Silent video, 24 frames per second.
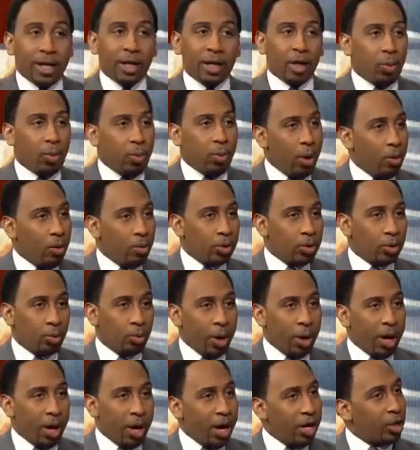of quotes
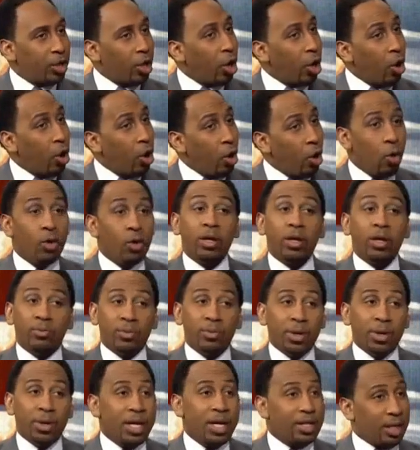where the only
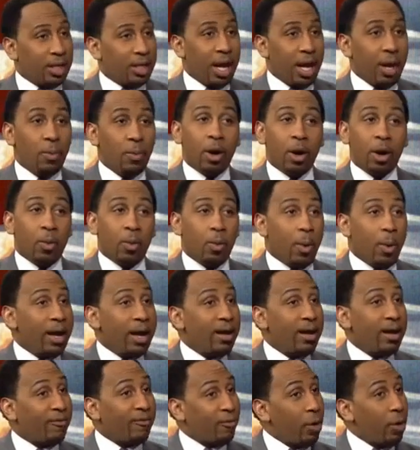reason they weren't
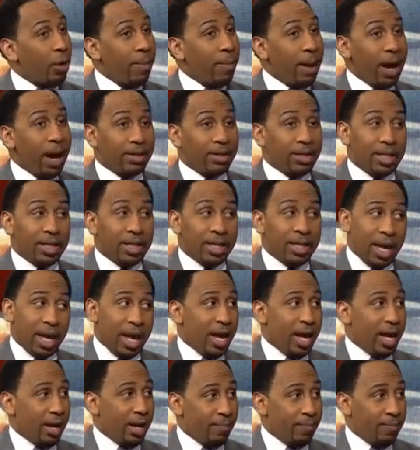waiting for him after the
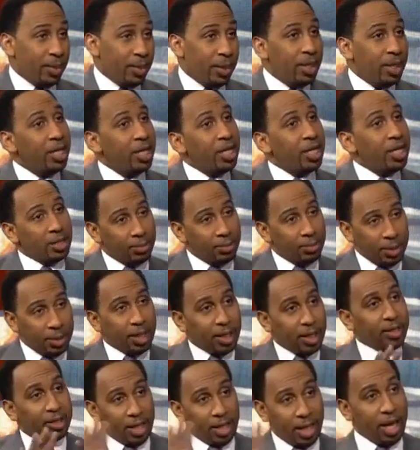game is
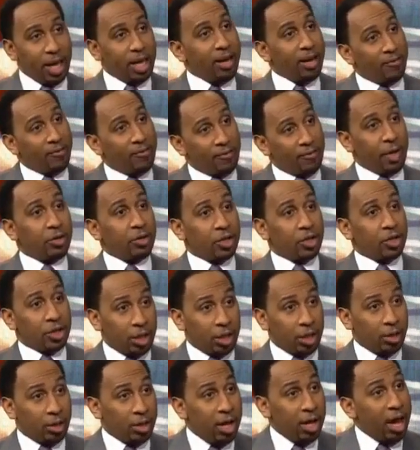because of the NFL
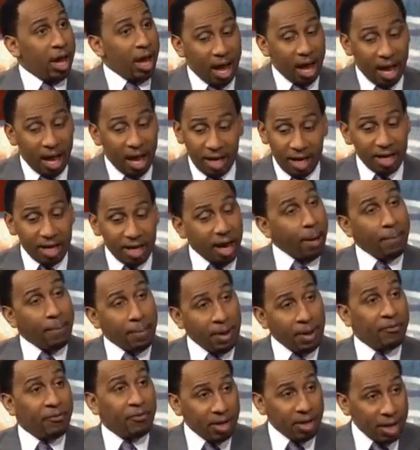Shield. Had it not
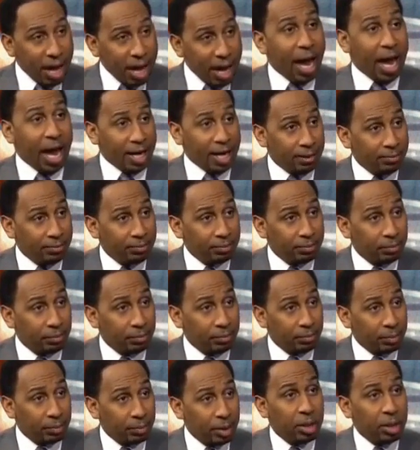been for that,
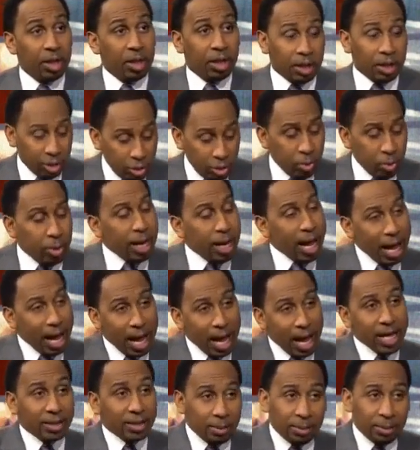you would have
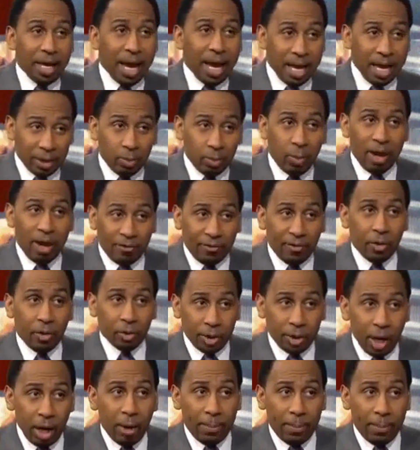had some cats waiting for
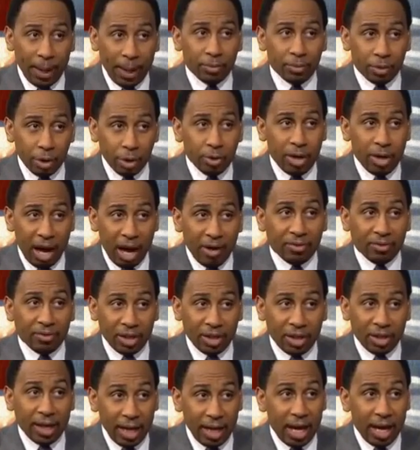Odell Beckham Jr. after
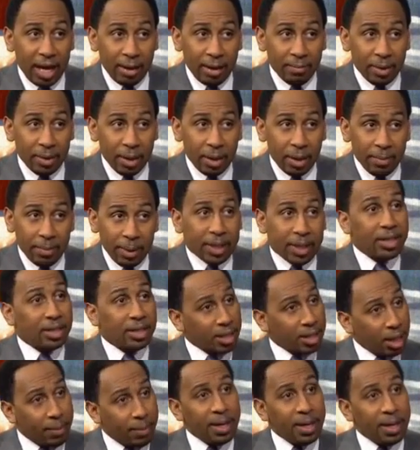that game because
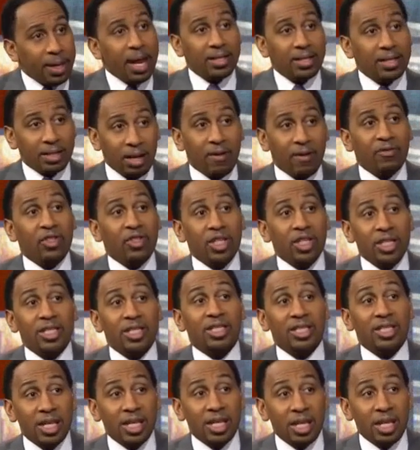some of that stuff just
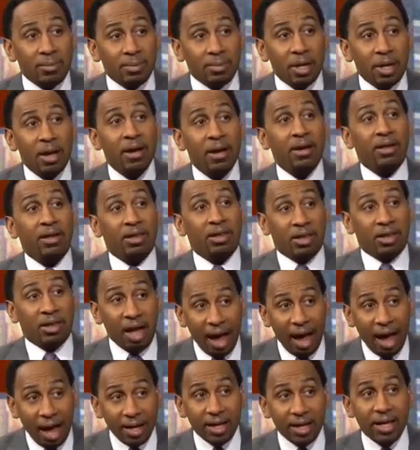seemed
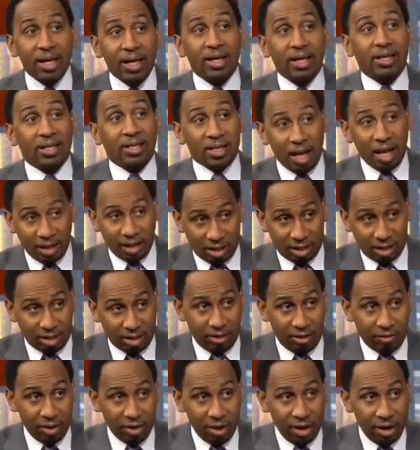that
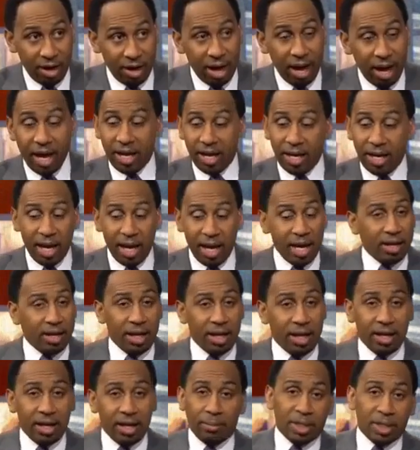excessive. And
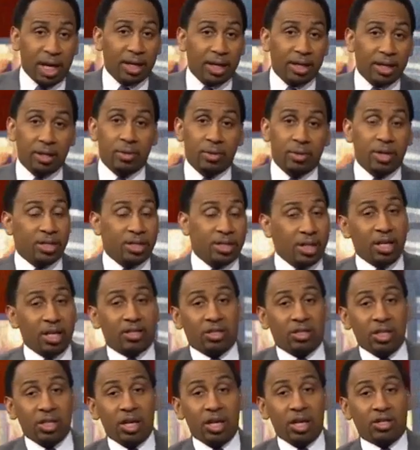I'm telling you,
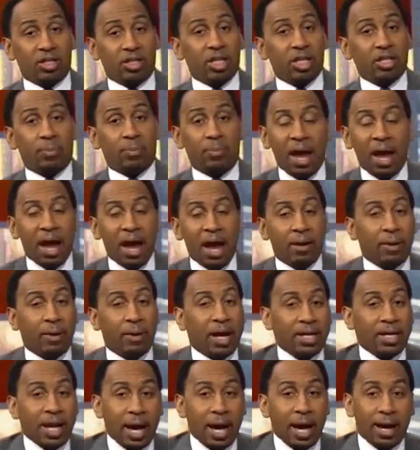it's just bad
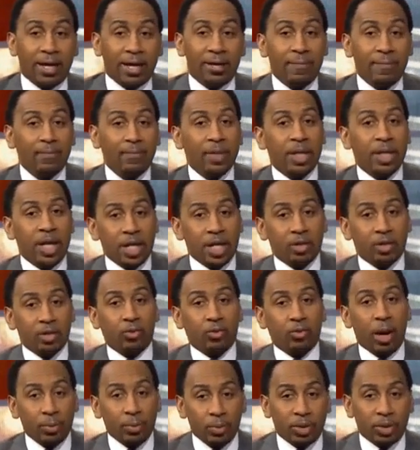right now. And his
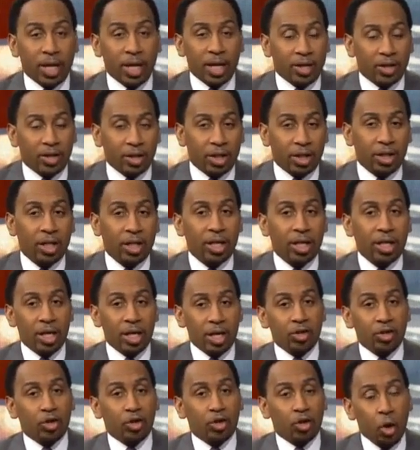reputation
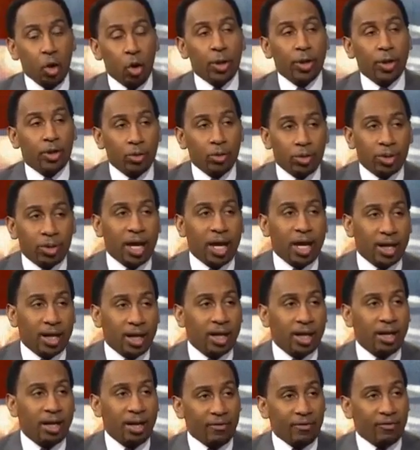is going to take
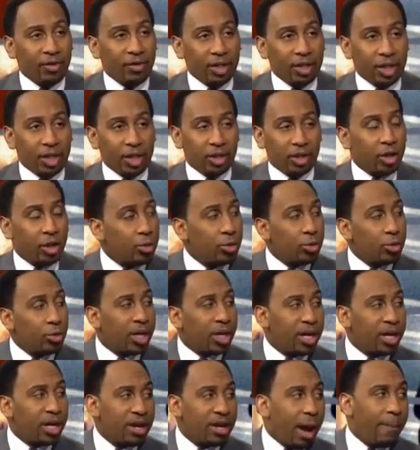a hit for this because you
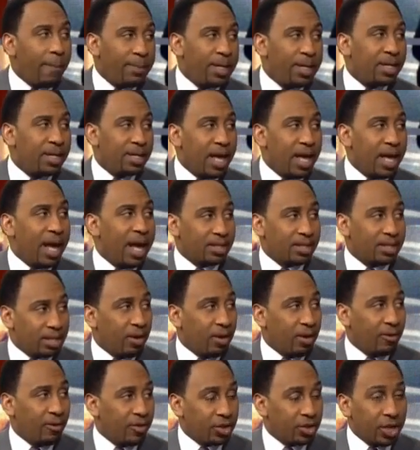cannot be that
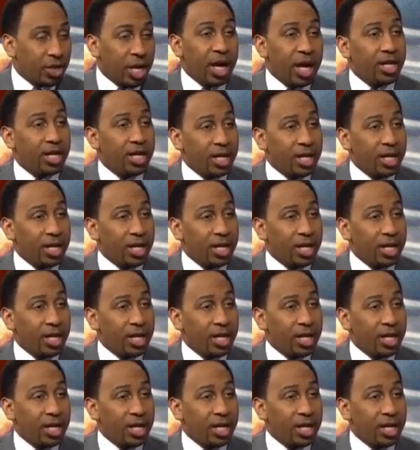selfish. And